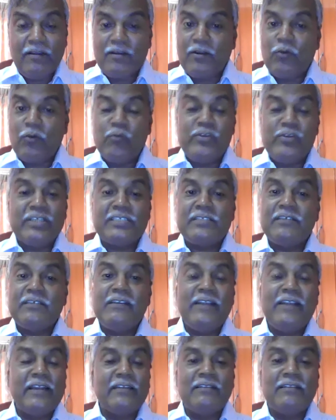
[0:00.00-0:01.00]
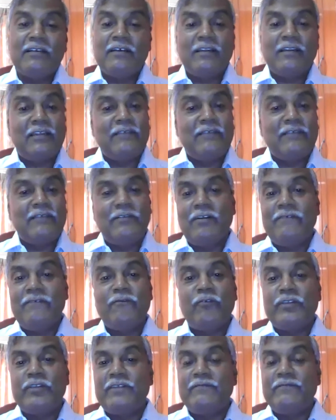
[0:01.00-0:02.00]
Now we are still at the level of
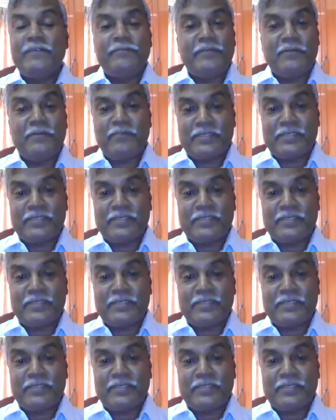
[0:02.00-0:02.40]
14 15%.